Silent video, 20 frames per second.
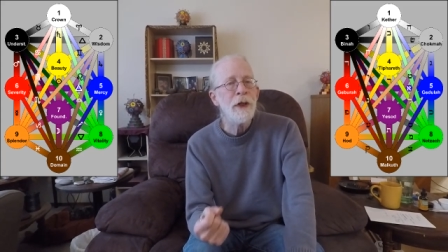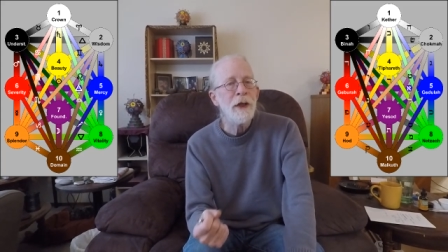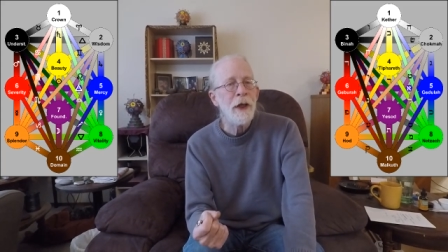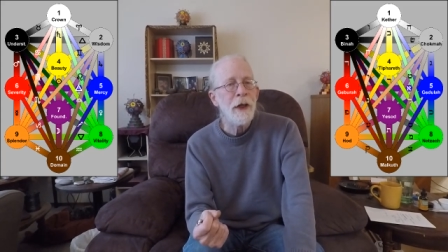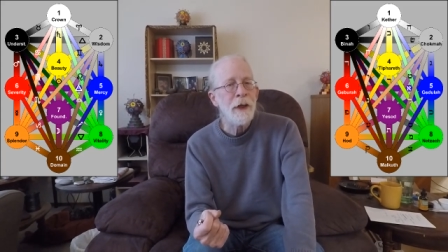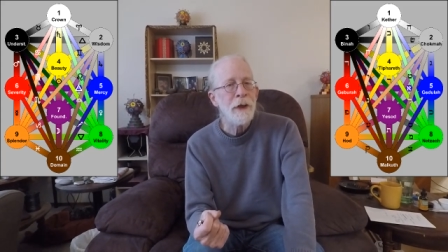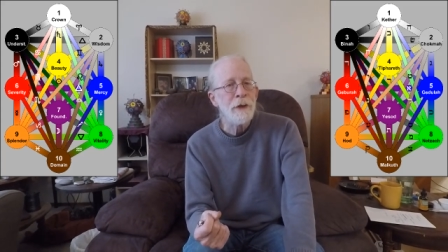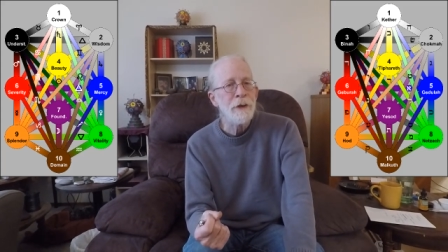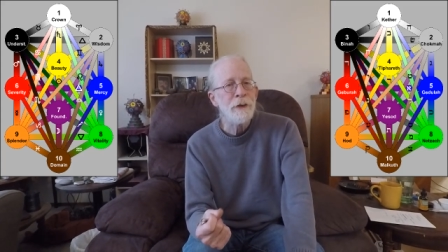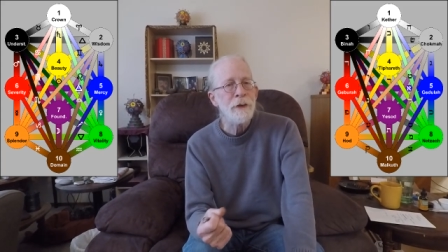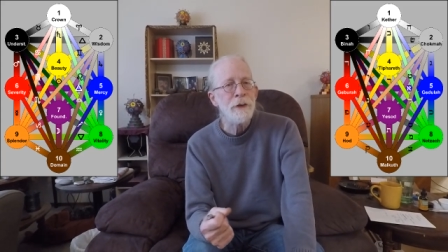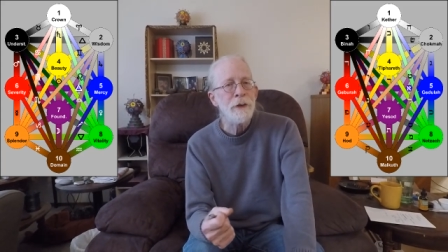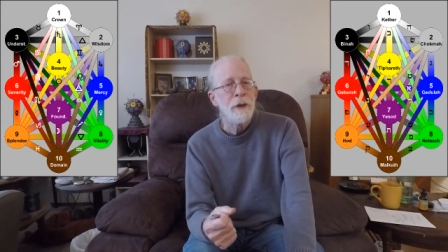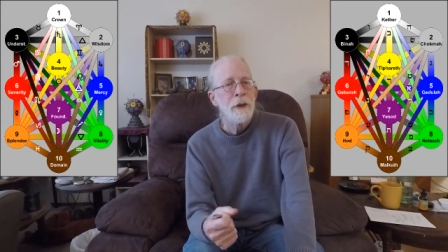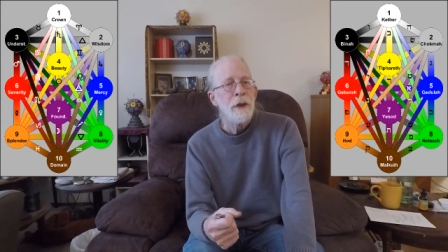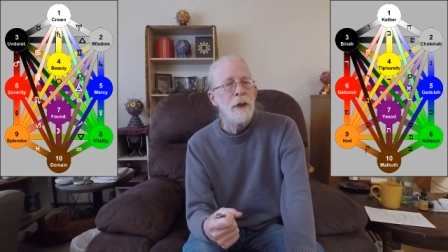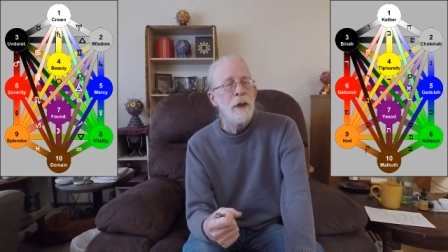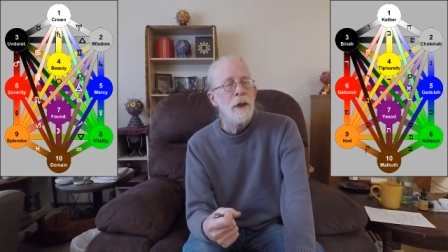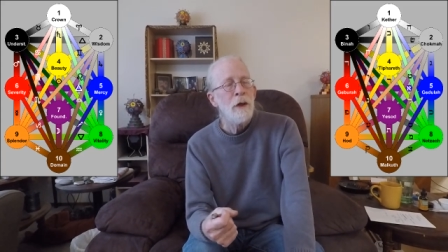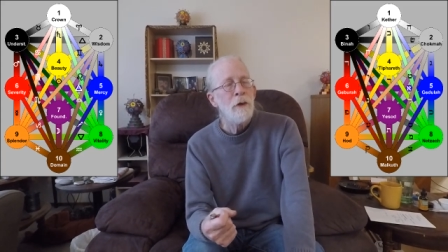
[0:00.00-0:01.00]
gates
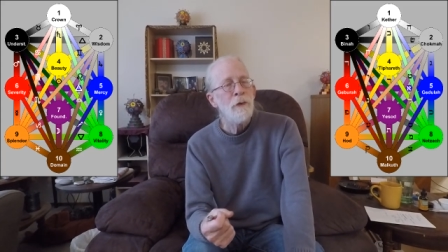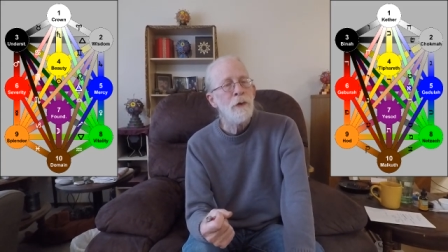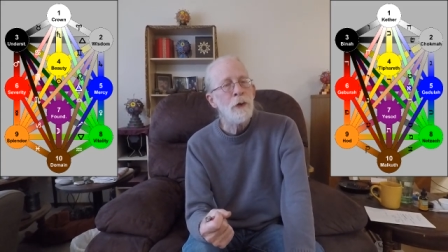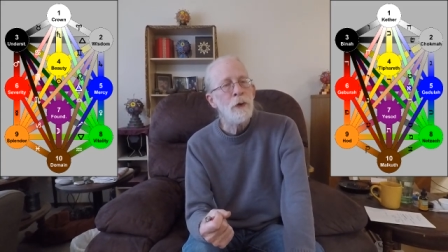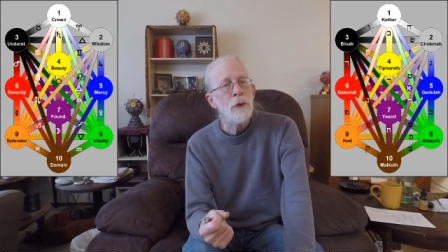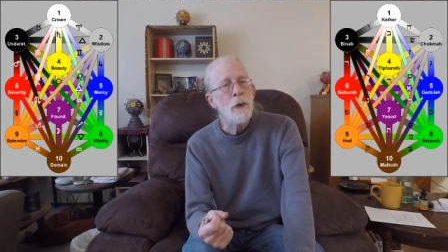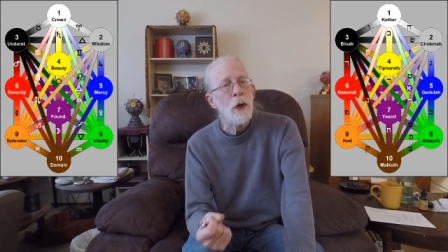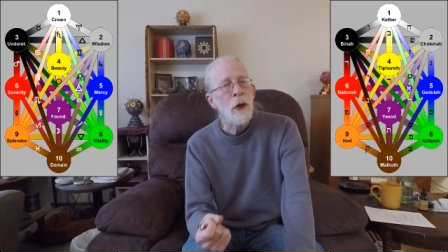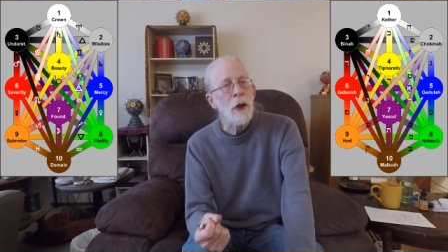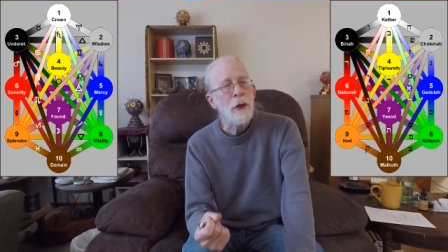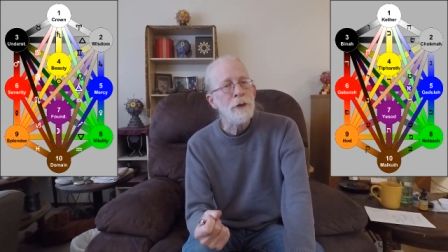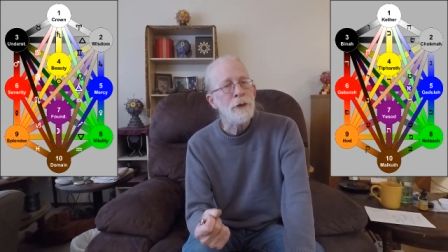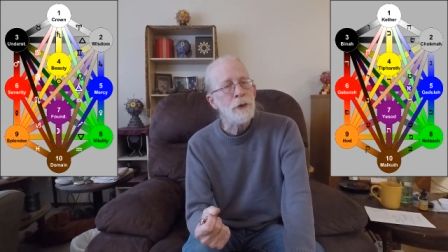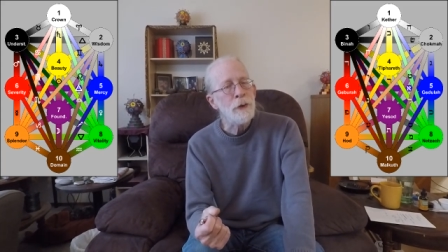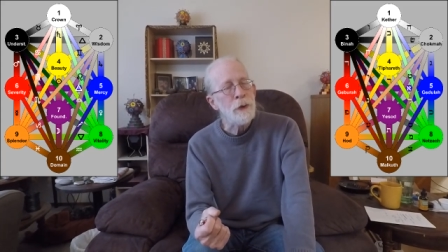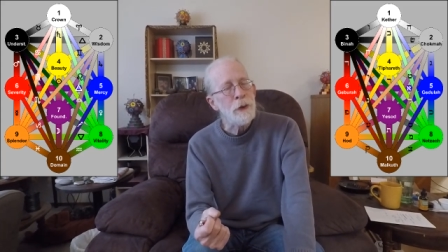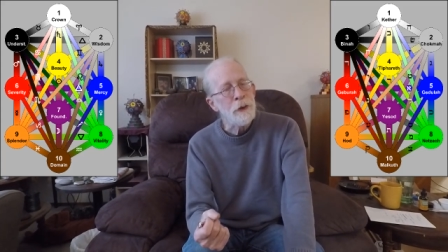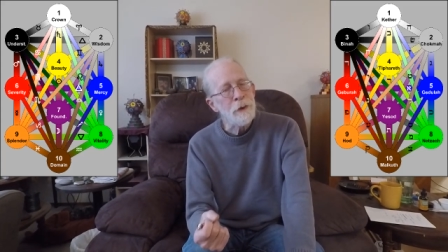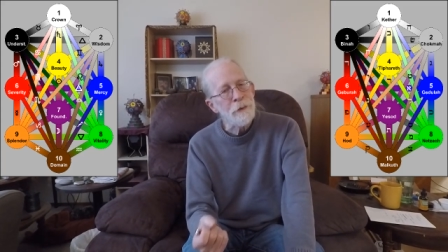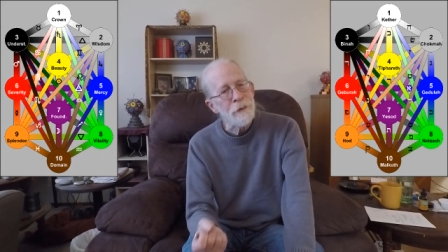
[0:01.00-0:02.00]
of the Gra
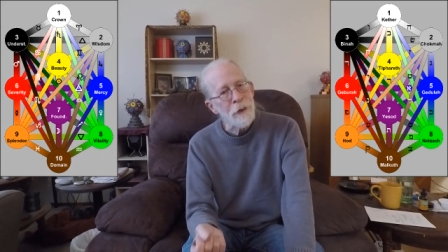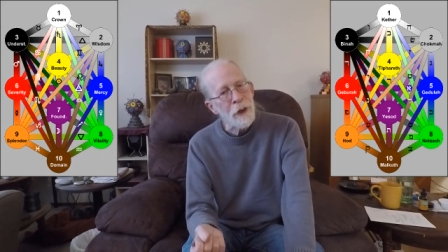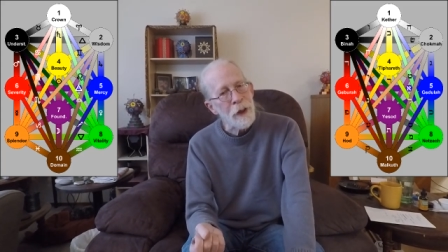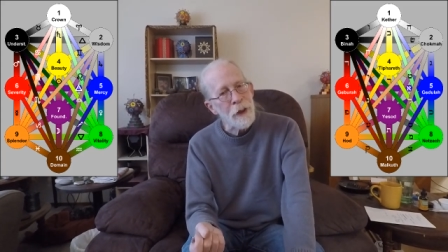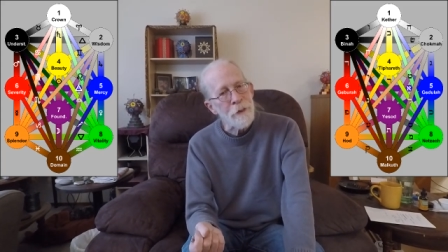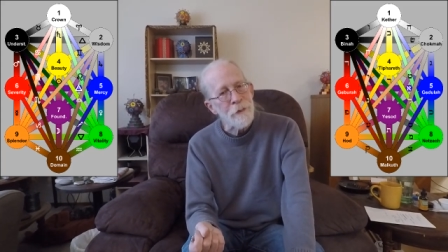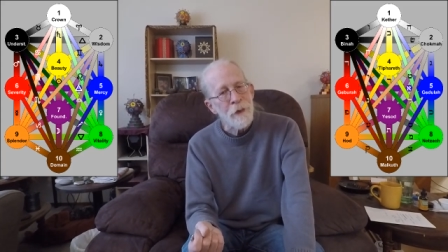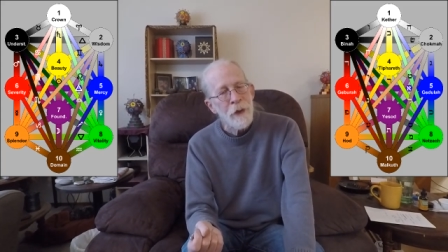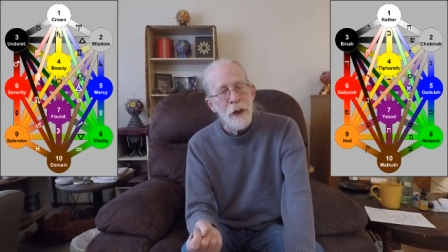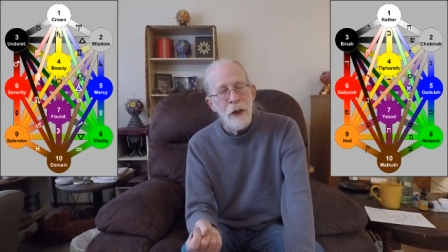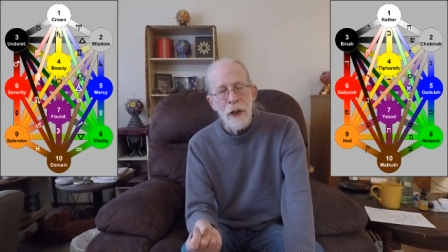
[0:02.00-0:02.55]
Tree of Life.